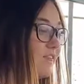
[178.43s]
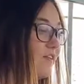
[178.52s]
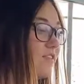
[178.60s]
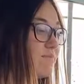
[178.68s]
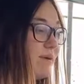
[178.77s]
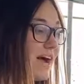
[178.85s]

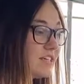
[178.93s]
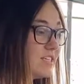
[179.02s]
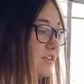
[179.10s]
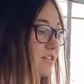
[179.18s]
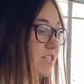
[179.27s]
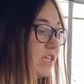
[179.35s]
and then the back
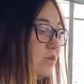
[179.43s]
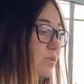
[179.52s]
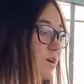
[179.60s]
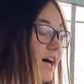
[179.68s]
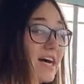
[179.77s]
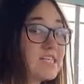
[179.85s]
side of the steering
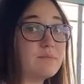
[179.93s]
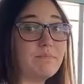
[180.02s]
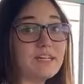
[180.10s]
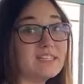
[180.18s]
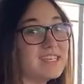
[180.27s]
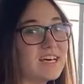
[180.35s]
wheel has
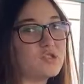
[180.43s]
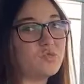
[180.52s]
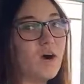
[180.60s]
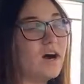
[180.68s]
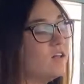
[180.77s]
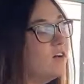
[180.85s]
some buttons
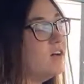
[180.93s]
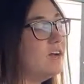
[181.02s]
as well,